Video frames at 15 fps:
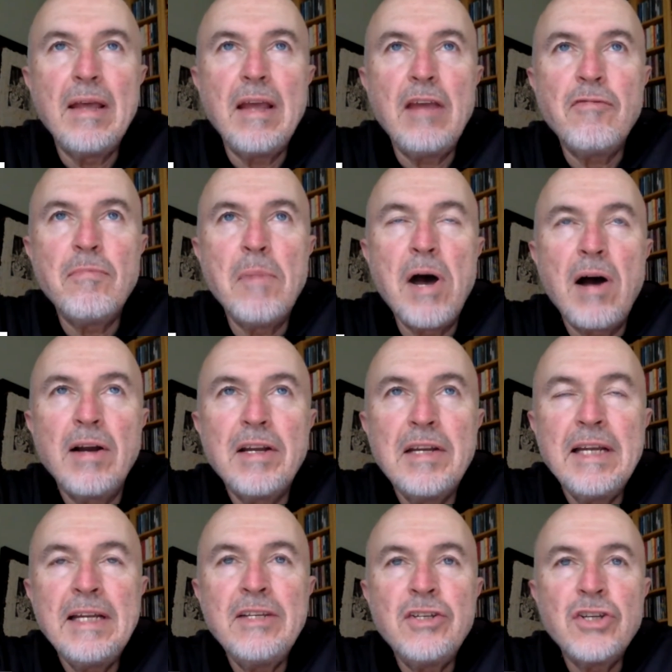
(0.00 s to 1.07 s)
If
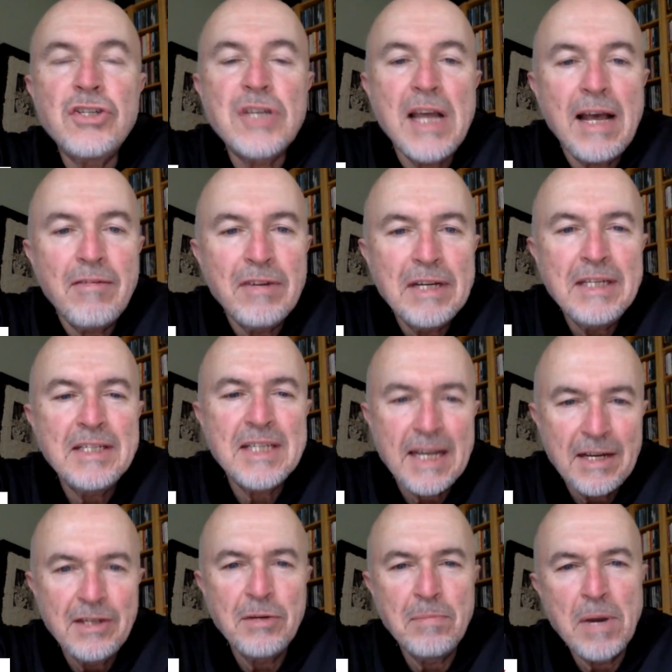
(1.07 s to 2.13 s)
marketing doesn't have an
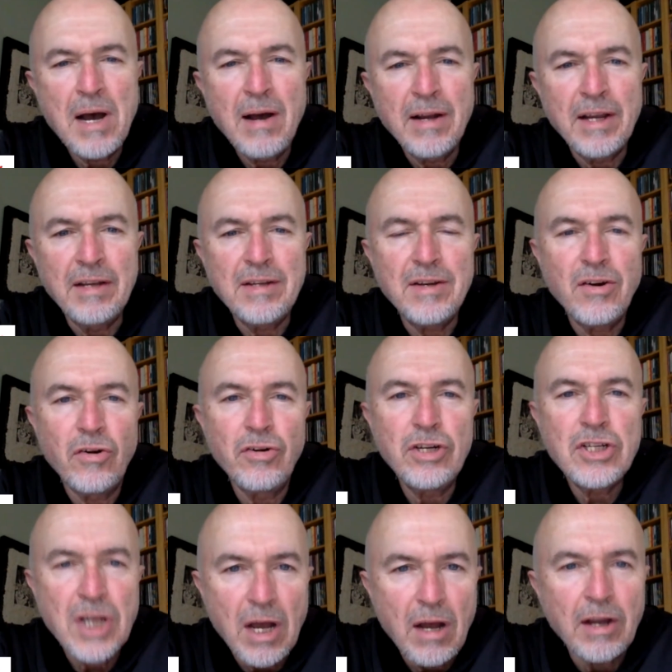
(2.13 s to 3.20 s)
intended market or a
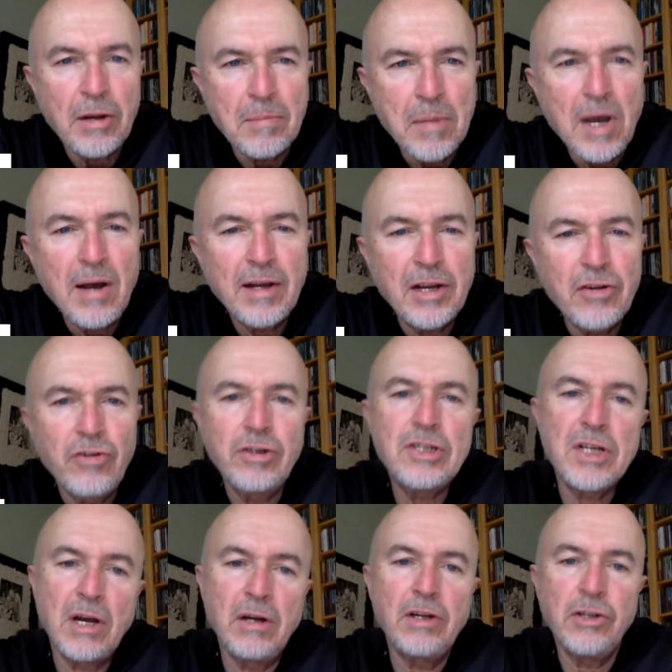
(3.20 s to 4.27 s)
target
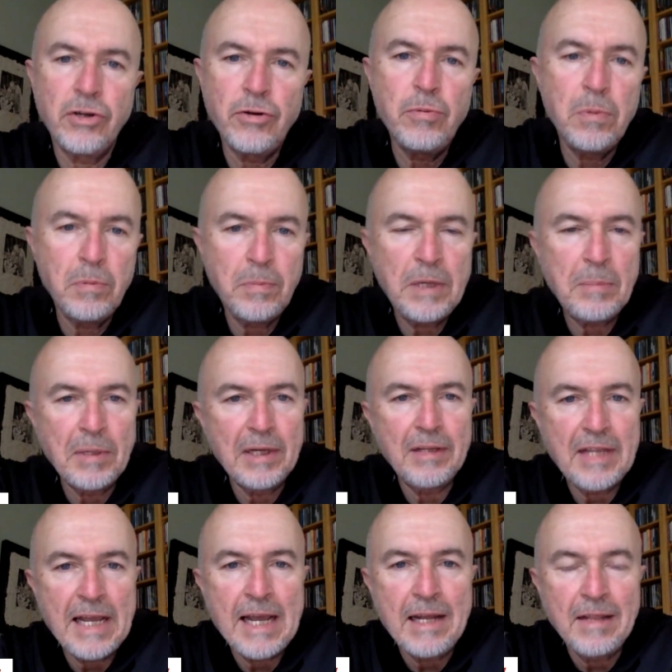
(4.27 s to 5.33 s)
group of people at
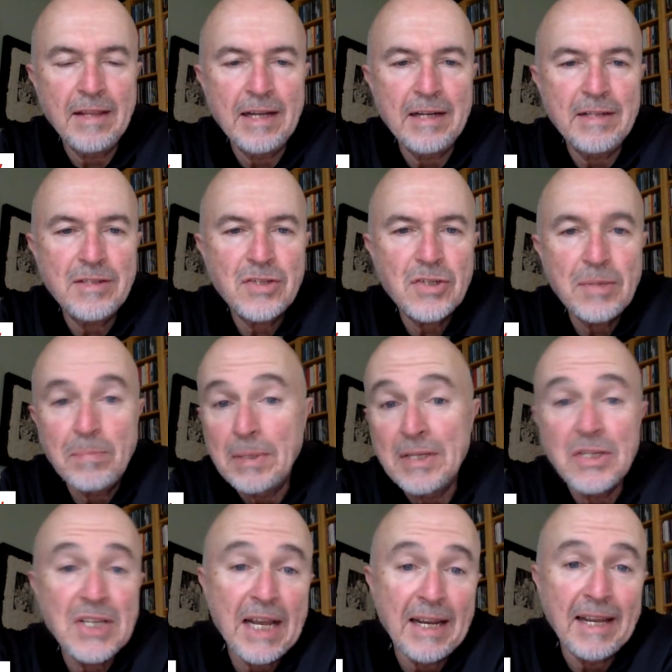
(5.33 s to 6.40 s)
the end, then it's simply
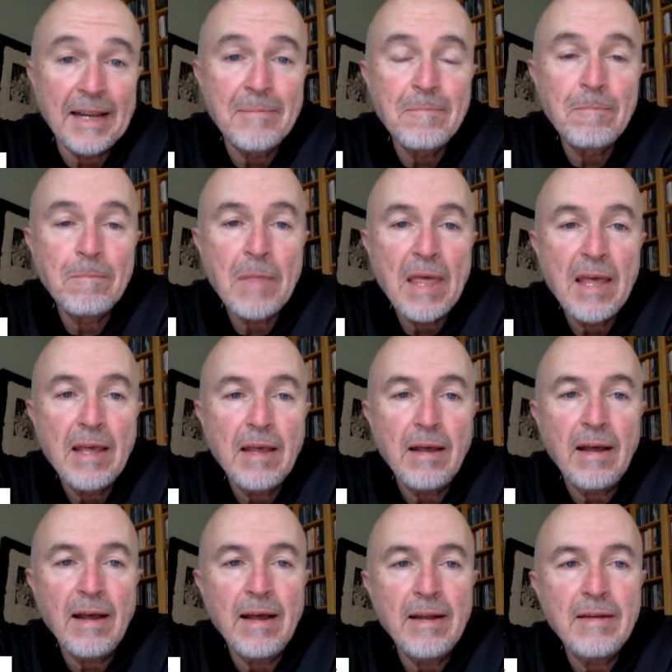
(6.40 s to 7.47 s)
selling.
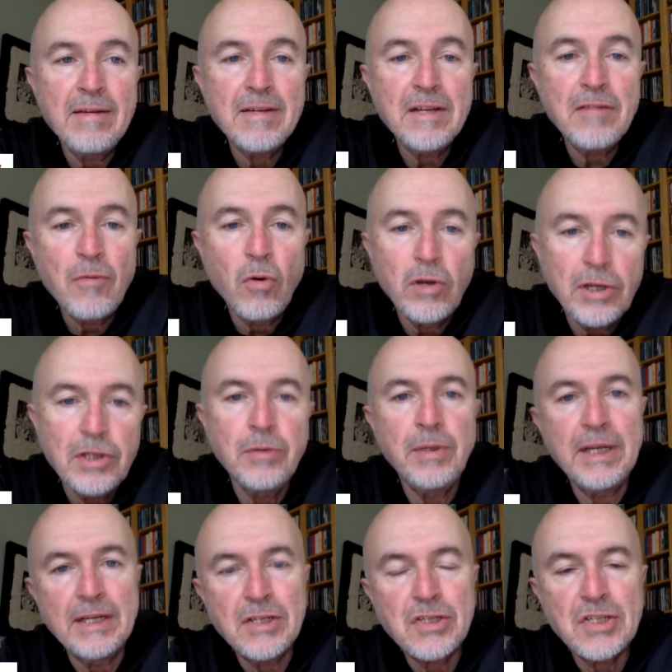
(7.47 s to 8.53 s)
And if all you're
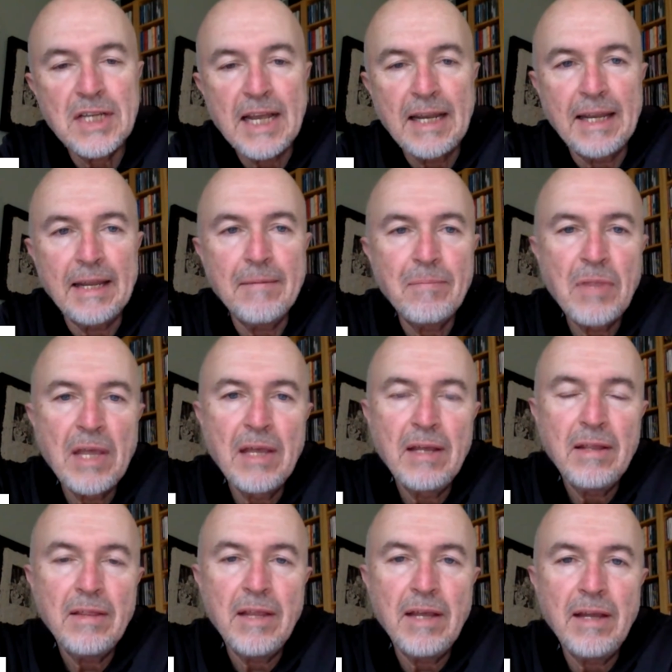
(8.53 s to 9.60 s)
doing is selling,
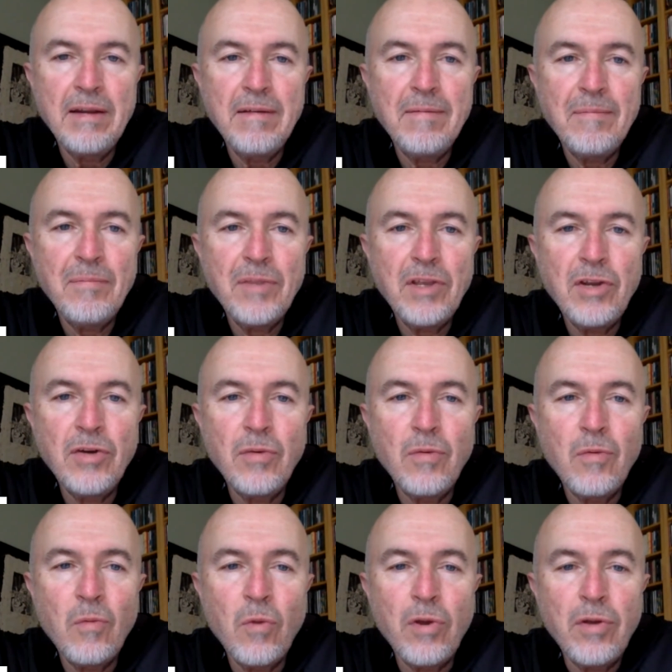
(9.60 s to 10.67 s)
then
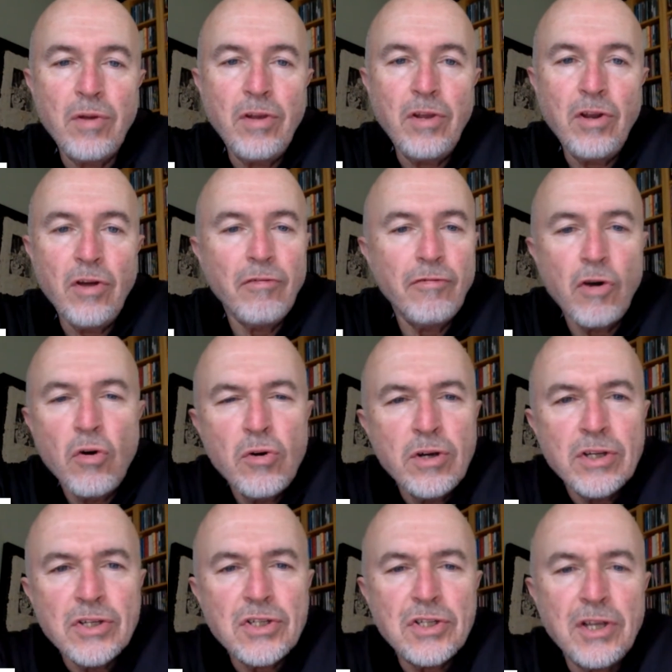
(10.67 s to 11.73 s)
what you're not
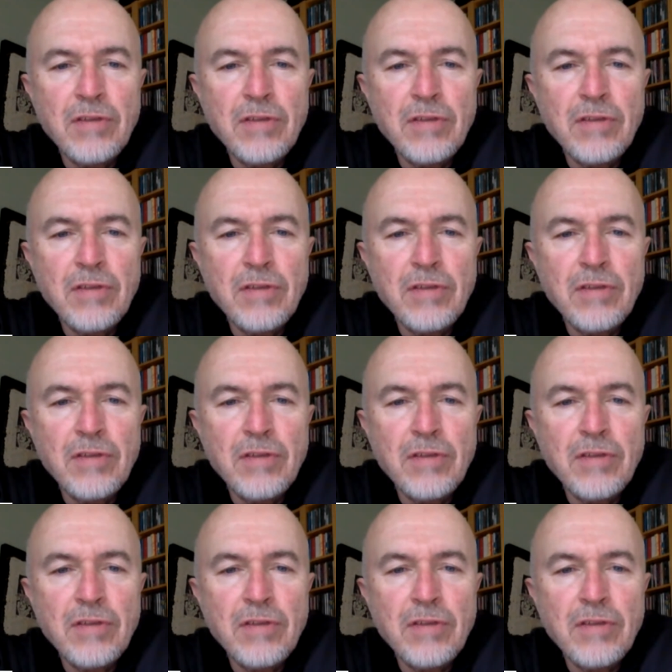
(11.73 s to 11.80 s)
focused.